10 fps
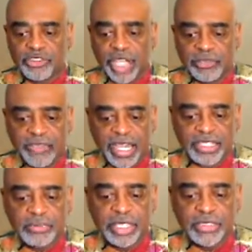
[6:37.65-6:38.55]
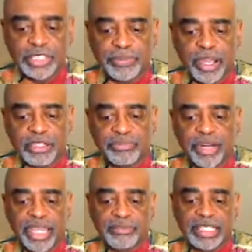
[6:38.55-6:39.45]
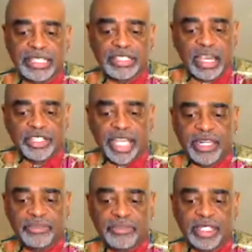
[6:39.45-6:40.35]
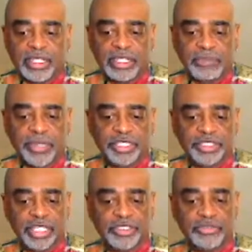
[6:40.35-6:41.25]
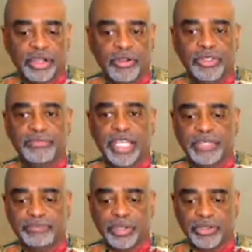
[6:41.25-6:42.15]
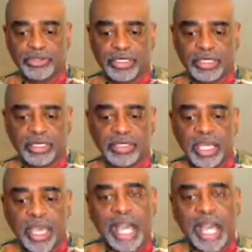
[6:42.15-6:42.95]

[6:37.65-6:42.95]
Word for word: Try to find some little spark of brightness shining through the ugly picture that you hold of that person.